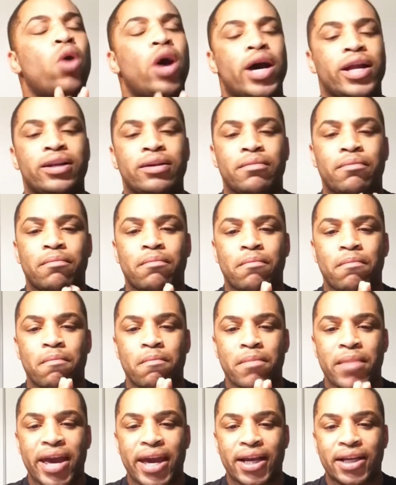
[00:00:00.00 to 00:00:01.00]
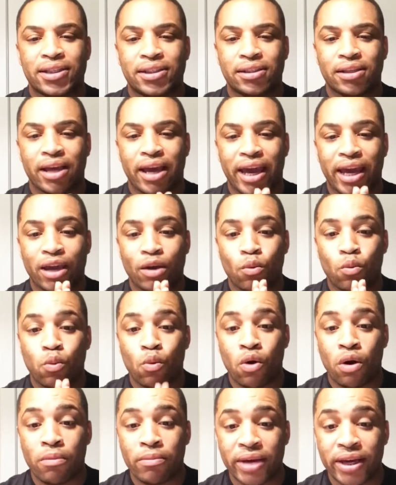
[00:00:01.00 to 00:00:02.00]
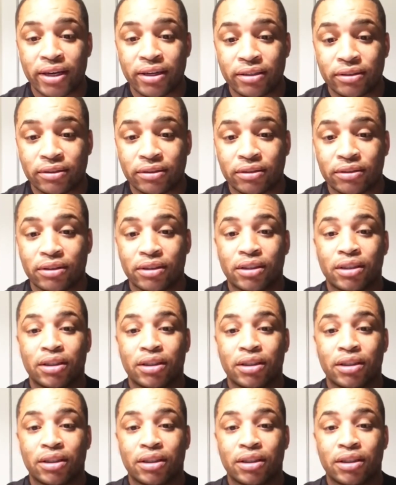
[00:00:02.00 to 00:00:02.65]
what makes a woman